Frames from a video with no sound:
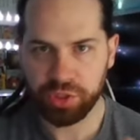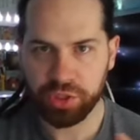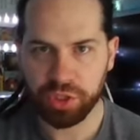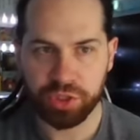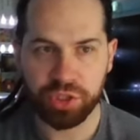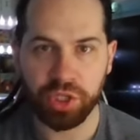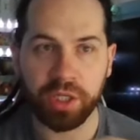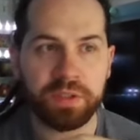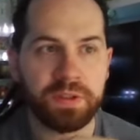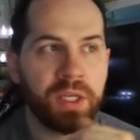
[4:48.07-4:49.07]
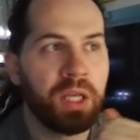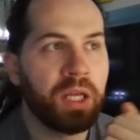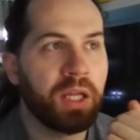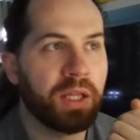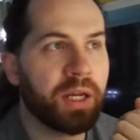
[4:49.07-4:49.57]
just chugs.
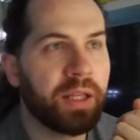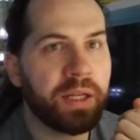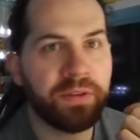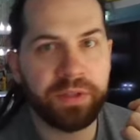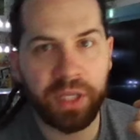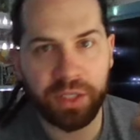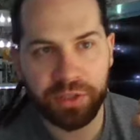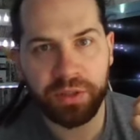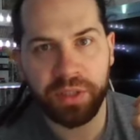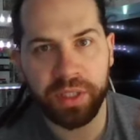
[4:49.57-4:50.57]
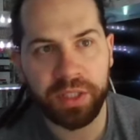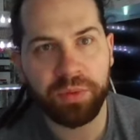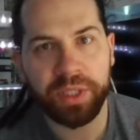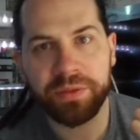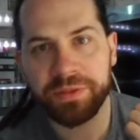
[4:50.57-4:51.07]
A lot of that is intentional, and that's
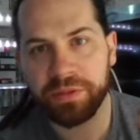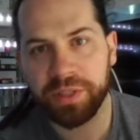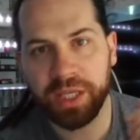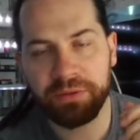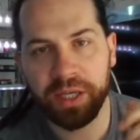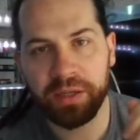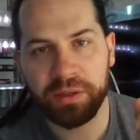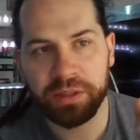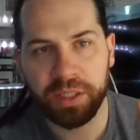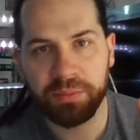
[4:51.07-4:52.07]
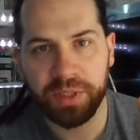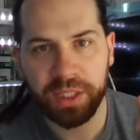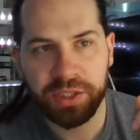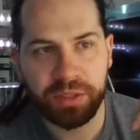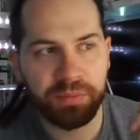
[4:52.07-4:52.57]
why you still get that on
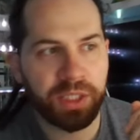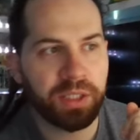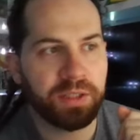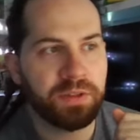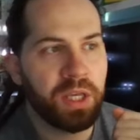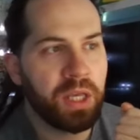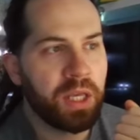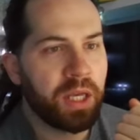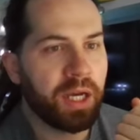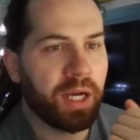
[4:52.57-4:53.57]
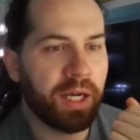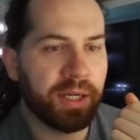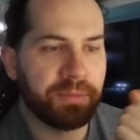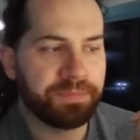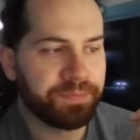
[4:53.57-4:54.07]
emulation because
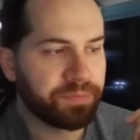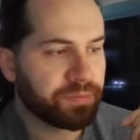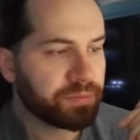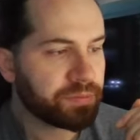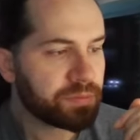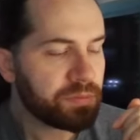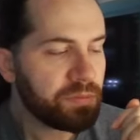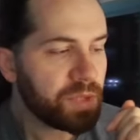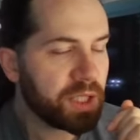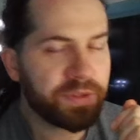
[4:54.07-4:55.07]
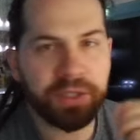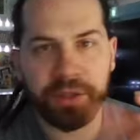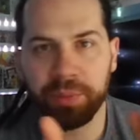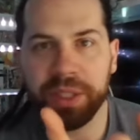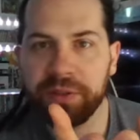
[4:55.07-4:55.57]
um, it's not that
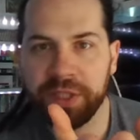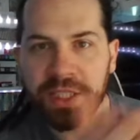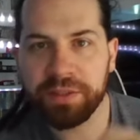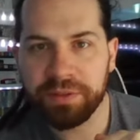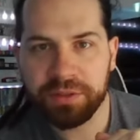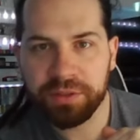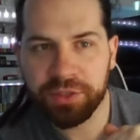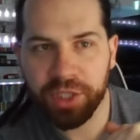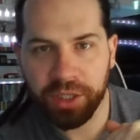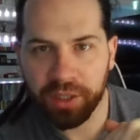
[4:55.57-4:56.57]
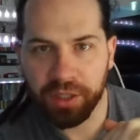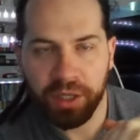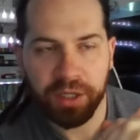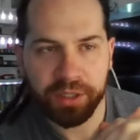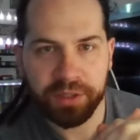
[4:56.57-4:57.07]
your PC is chugging
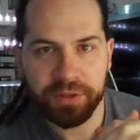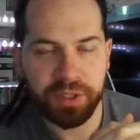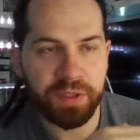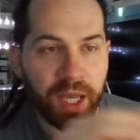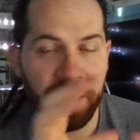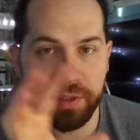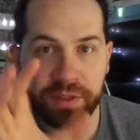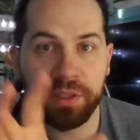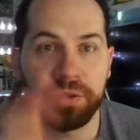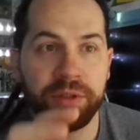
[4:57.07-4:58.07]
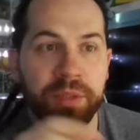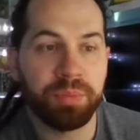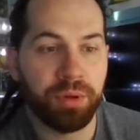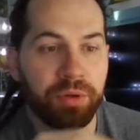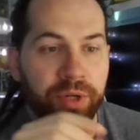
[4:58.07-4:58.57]
along. It's literally
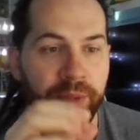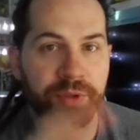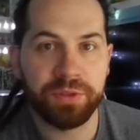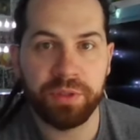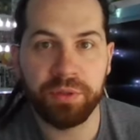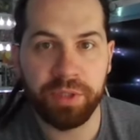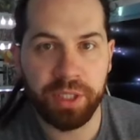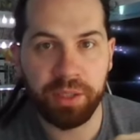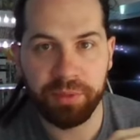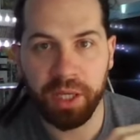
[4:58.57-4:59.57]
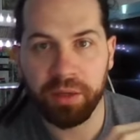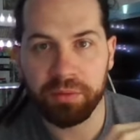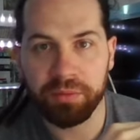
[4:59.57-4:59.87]
programmed to slow the game down